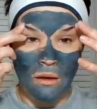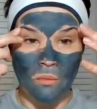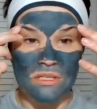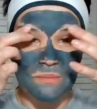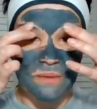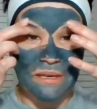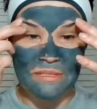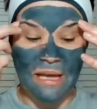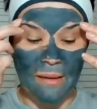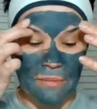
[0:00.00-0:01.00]
we'll speed up
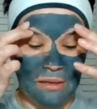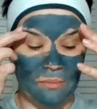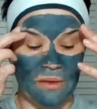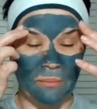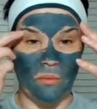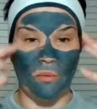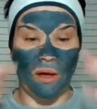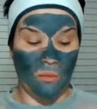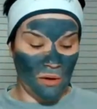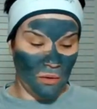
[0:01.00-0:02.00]
time in a little bit, but
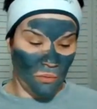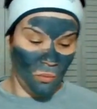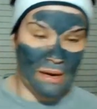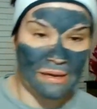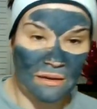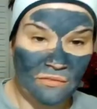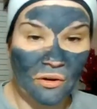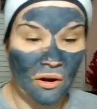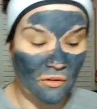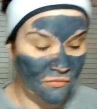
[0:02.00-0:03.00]
while we're waiting for
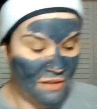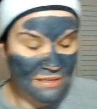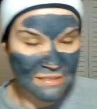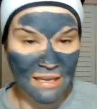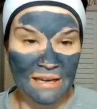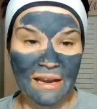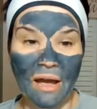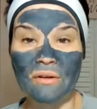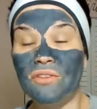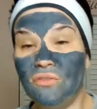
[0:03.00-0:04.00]
our feet to get, now
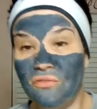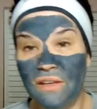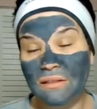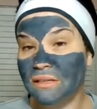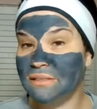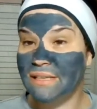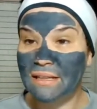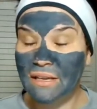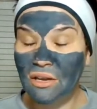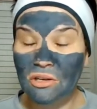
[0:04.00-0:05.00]
if you feel a little
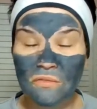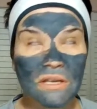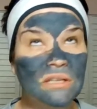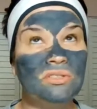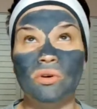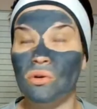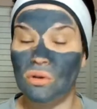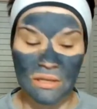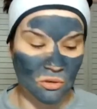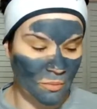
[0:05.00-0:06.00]
tingling on your feet,
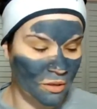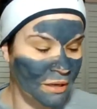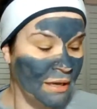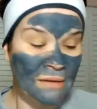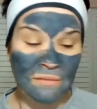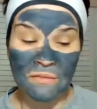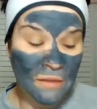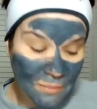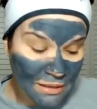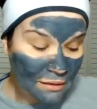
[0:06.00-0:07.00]
totally normal. If you feel
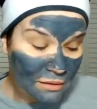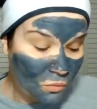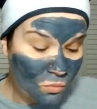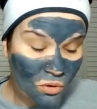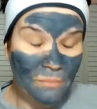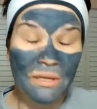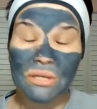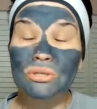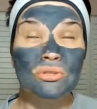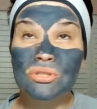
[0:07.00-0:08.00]
them get a little warm,
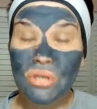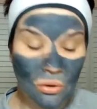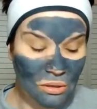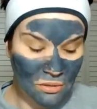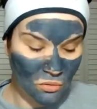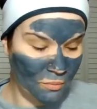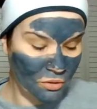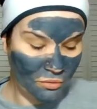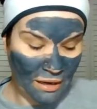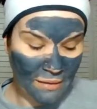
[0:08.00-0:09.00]
totally normal,
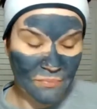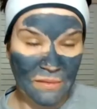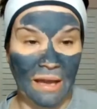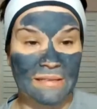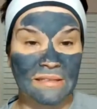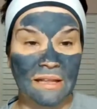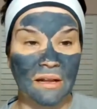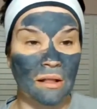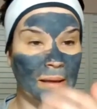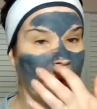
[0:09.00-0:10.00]
okay? That is the glycolic